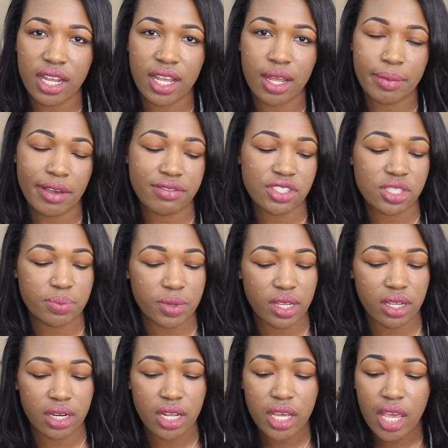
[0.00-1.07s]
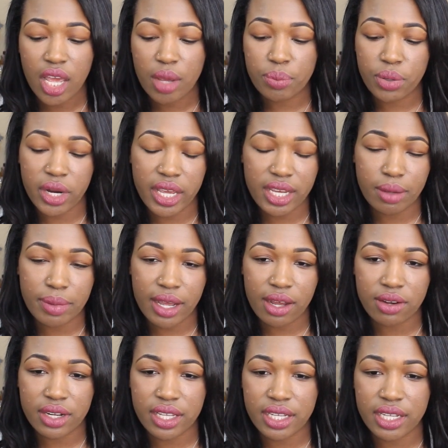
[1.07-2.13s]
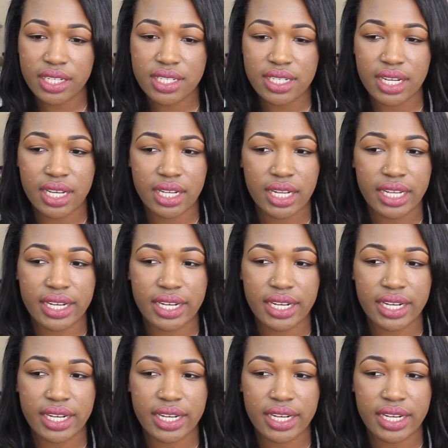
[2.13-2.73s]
Um, I've just been praying about it and,